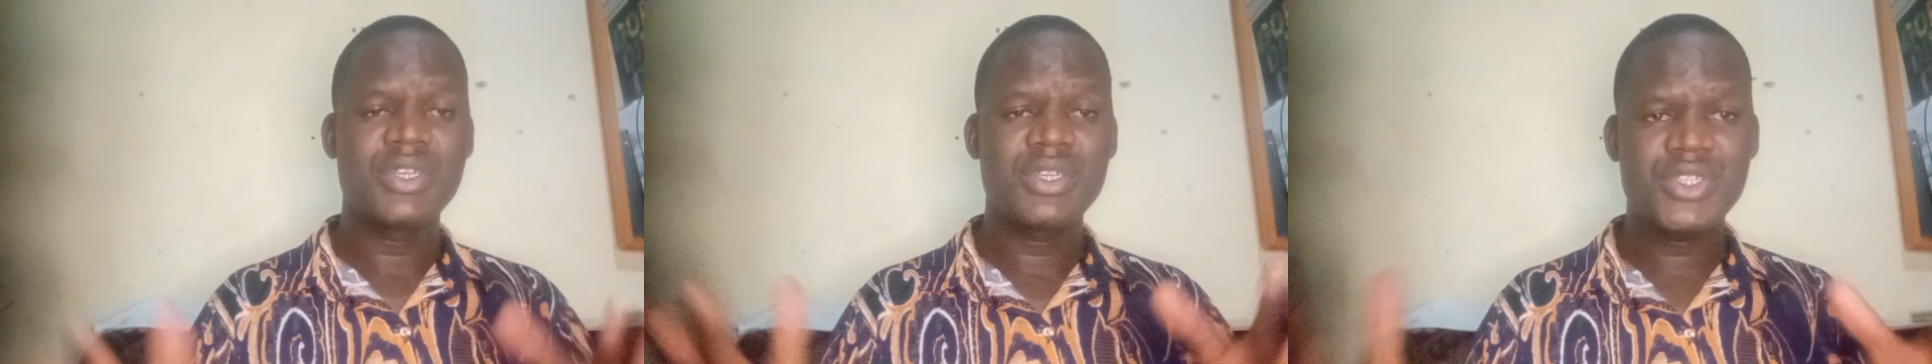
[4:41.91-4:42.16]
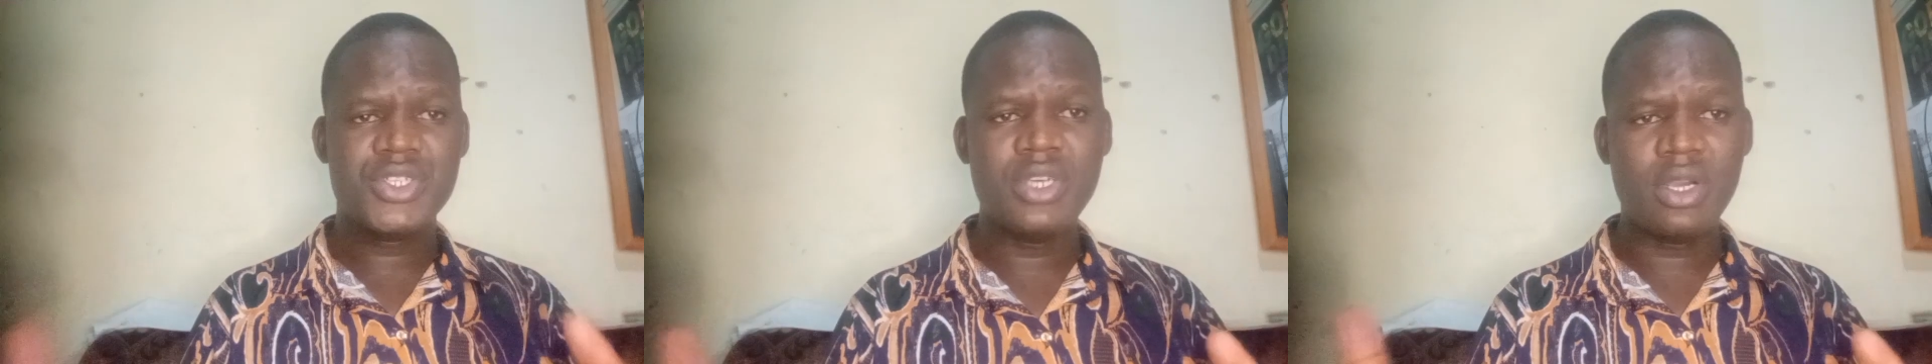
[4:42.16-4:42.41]

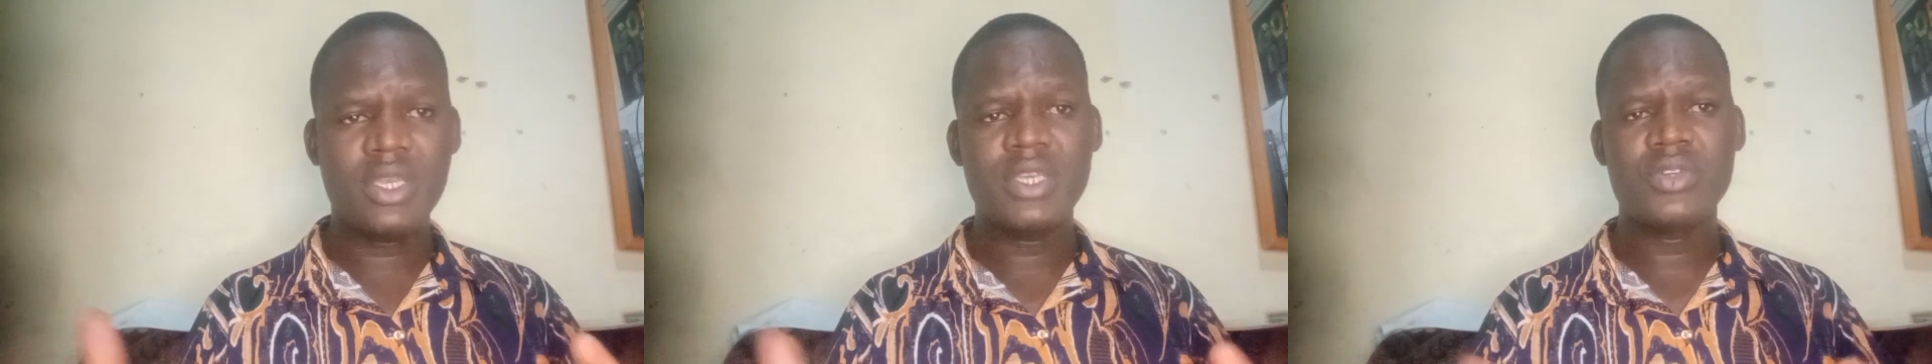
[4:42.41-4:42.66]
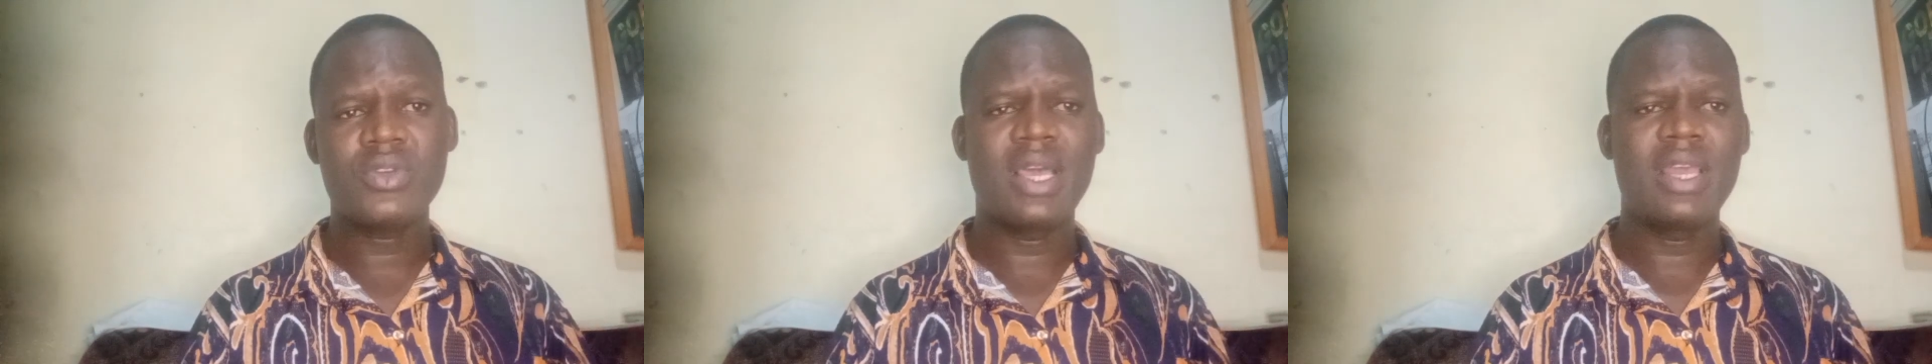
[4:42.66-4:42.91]

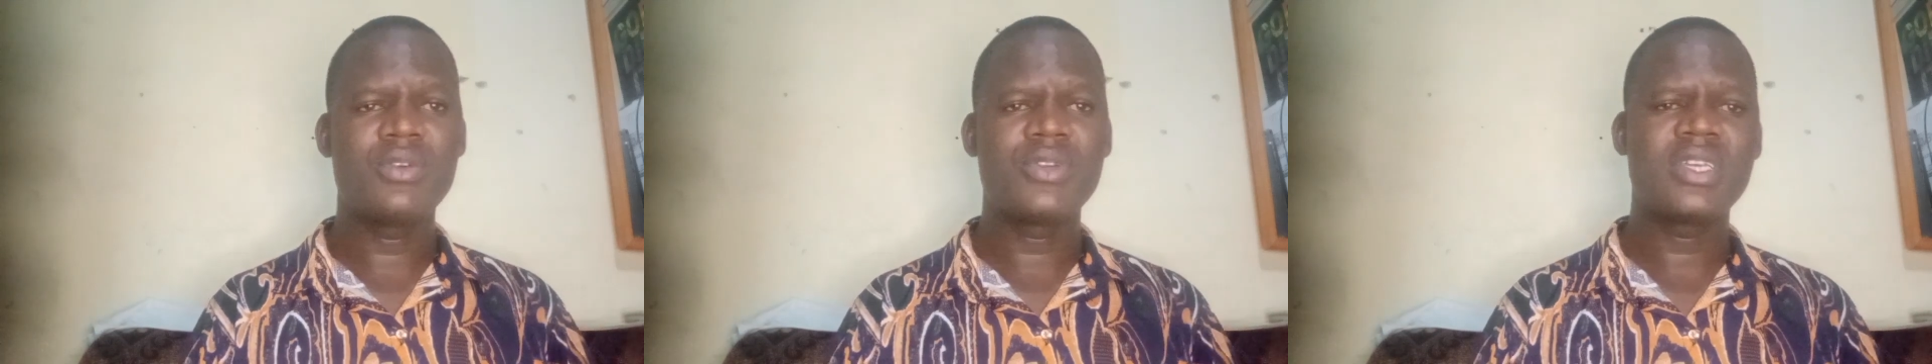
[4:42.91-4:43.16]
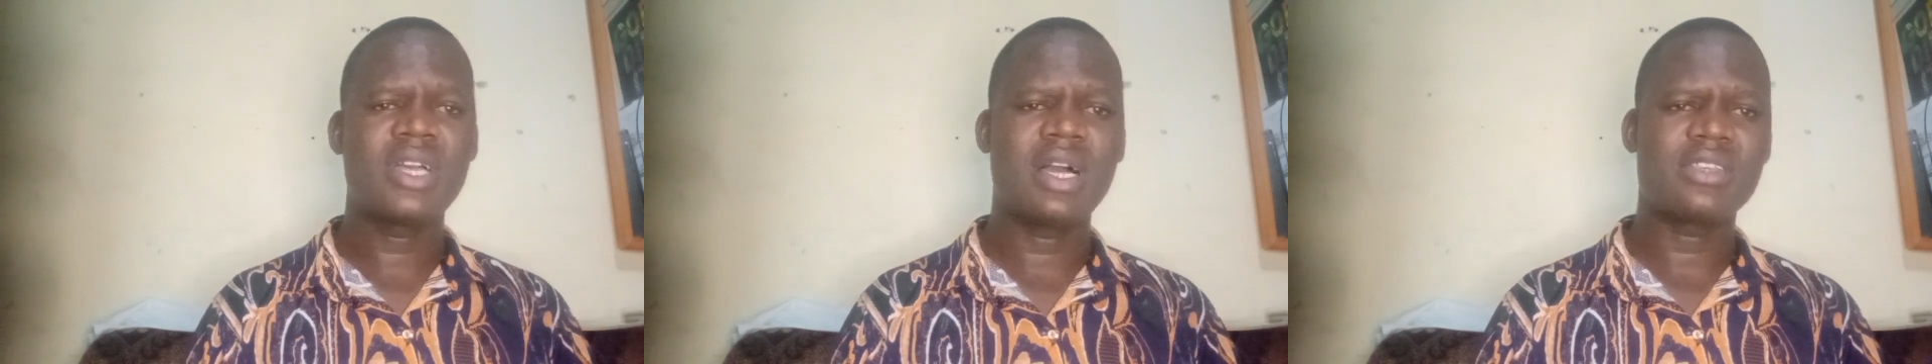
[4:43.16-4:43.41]
shocking to Raila
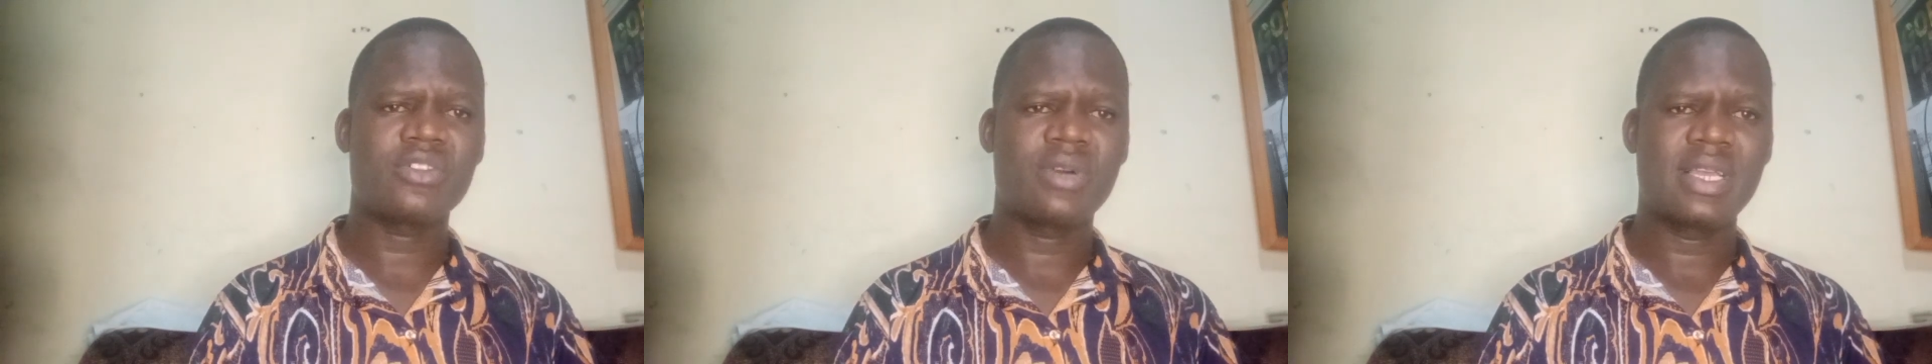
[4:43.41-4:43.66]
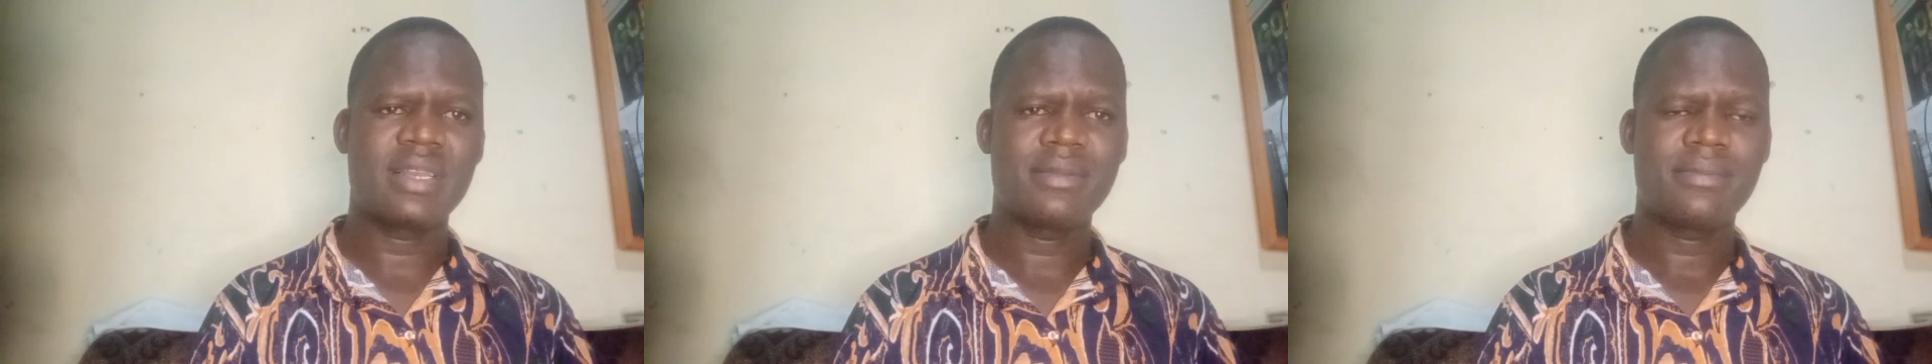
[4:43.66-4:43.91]
Odinga as well.